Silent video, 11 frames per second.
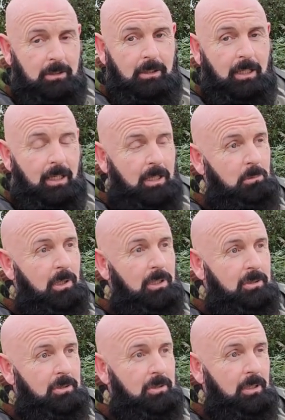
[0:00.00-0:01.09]
DNA
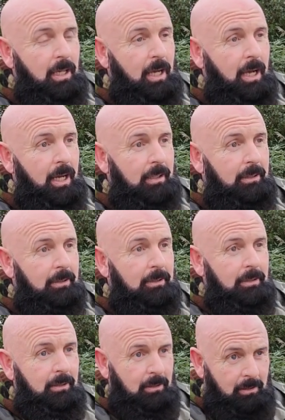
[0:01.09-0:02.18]
baits, and
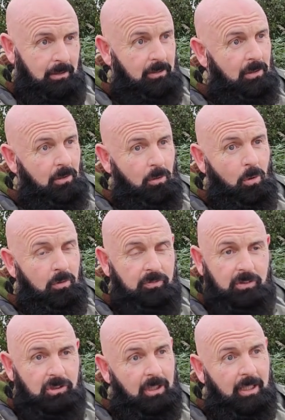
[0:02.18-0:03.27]
they're all
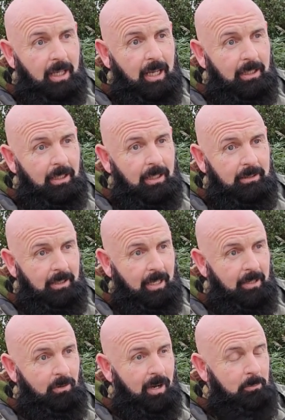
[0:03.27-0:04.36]
fishing again at
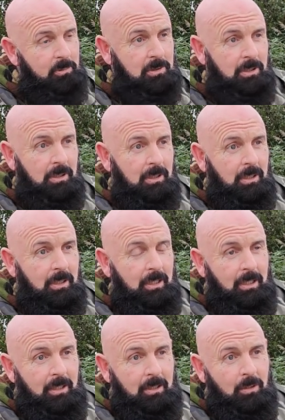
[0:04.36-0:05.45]
10 wraps.
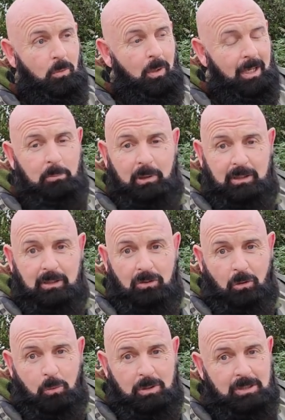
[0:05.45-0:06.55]
When I picked the
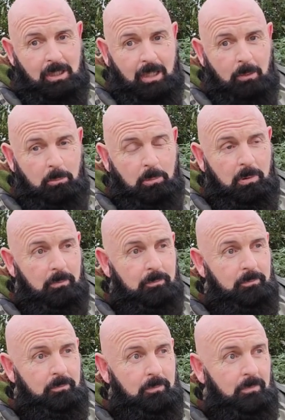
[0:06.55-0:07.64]
throwing stick up,
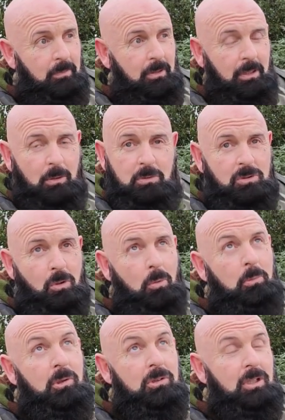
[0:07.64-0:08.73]
there was no
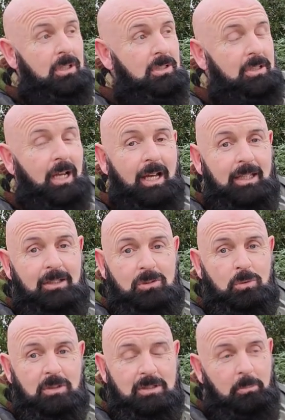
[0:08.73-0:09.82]
birds in the sky. As
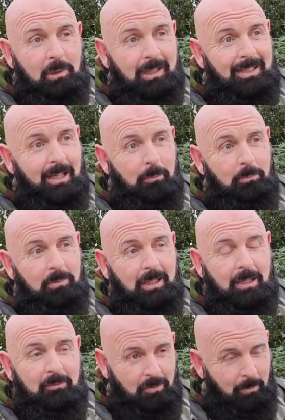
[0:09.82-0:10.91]
soon as I picked it up, they
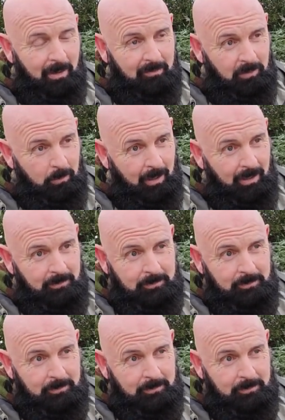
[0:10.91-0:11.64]
came from everywhere.